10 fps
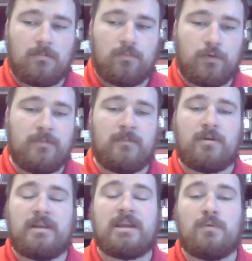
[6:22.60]

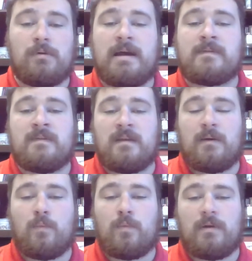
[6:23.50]
remember that you will have
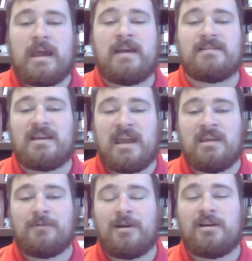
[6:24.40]
to, as an
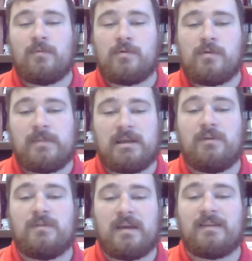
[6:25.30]
8th grader, will make
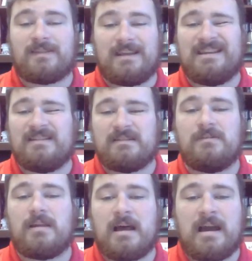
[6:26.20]
you test
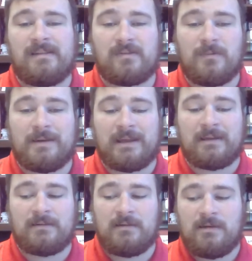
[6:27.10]
into the high school
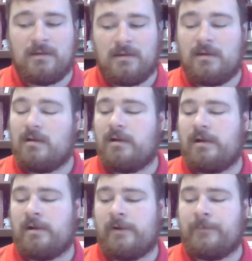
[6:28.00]
band.
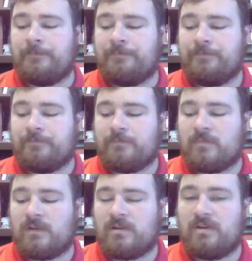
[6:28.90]

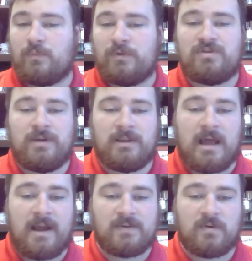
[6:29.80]
Because once you get in the
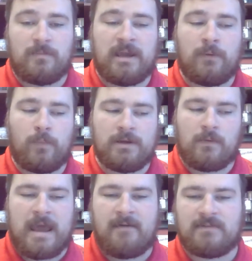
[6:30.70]
high school band, we don't
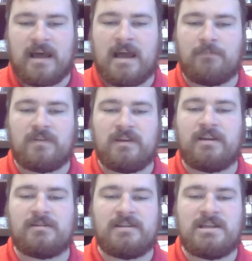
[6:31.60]
have time to sit
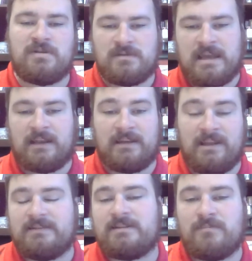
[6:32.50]
here and teach you
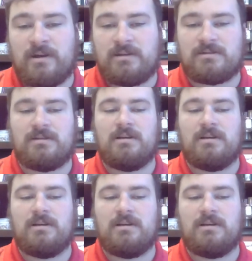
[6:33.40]
techniques as much.